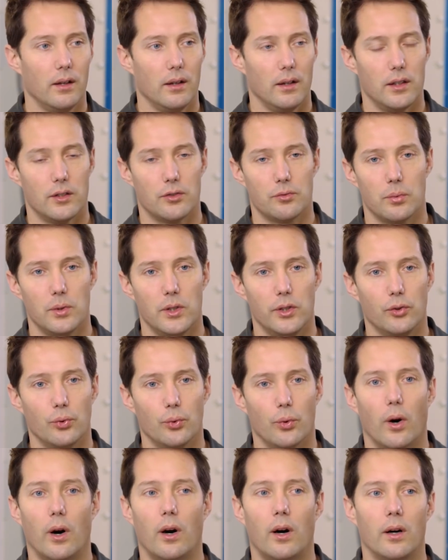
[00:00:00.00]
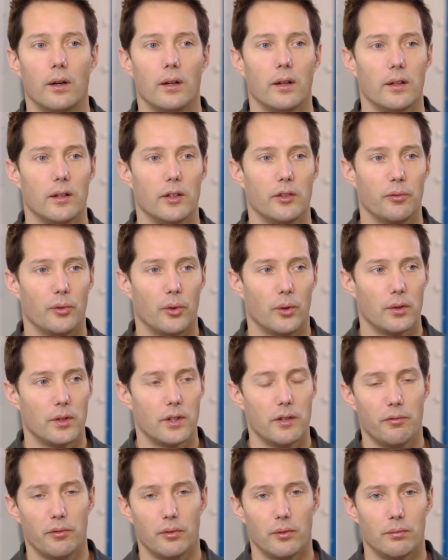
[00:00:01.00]
it's really too hard and it's for a
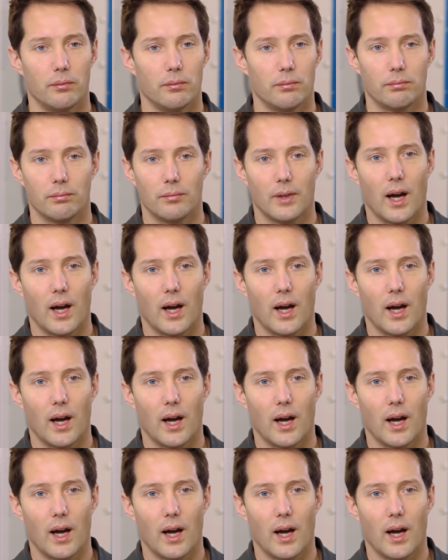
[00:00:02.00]
different